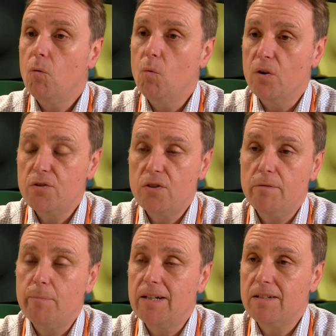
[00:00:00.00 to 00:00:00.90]
Once
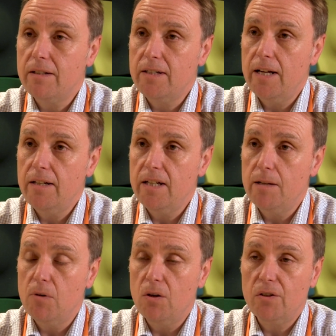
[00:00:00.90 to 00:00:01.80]
you've passed the 10 day
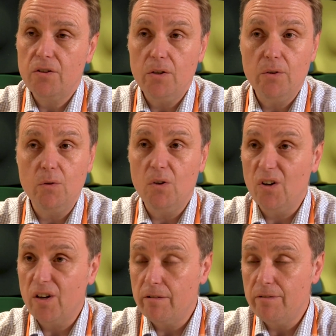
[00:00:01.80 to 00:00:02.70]
mark, you are no
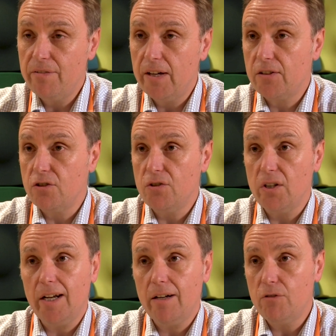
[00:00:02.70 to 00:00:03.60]
longer infectious, you
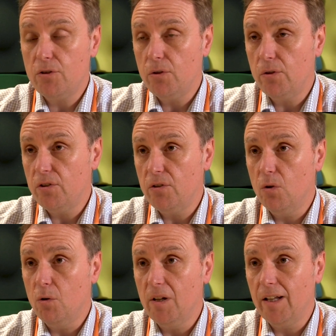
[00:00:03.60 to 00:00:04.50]
can return to
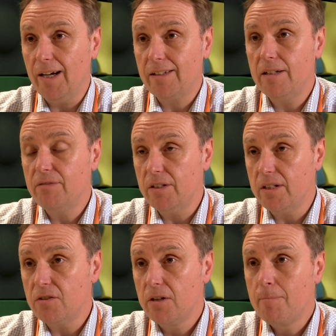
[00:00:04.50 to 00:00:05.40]
normal
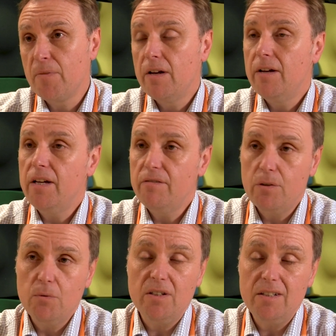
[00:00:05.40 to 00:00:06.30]
activities. If
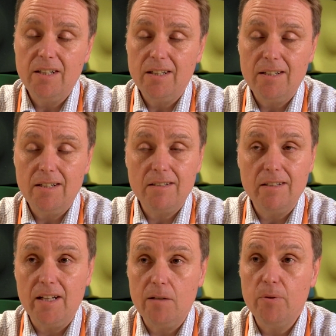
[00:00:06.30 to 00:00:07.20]
you were to take a test
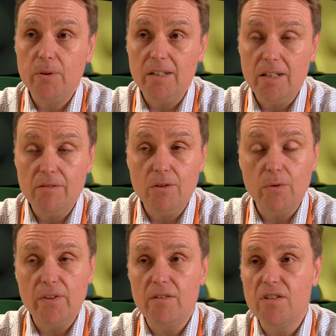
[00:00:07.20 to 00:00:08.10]
at that point, even
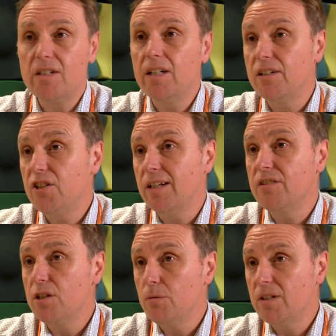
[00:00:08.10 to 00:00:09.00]
though there is still a
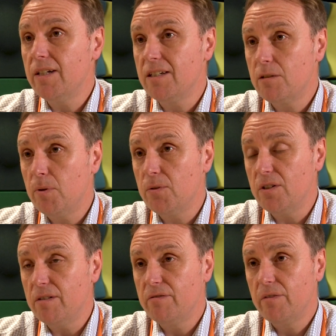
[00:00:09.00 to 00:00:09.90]
chance you would test
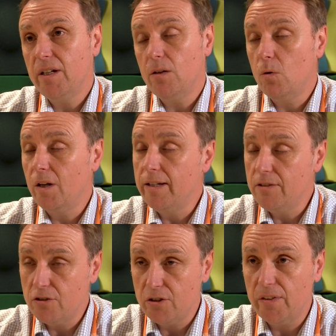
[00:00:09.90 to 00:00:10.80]
positive, it all
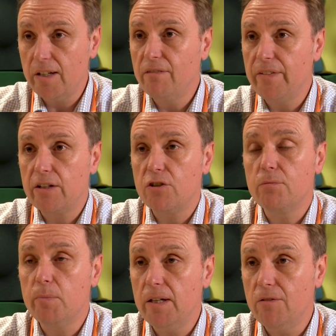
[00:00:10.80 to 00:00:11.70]
hinges on the
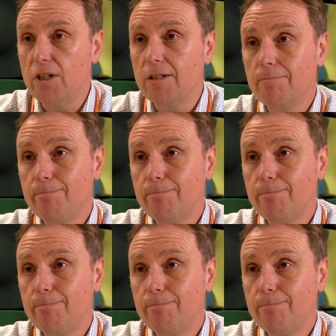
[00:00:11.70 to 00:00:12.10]
infectious period.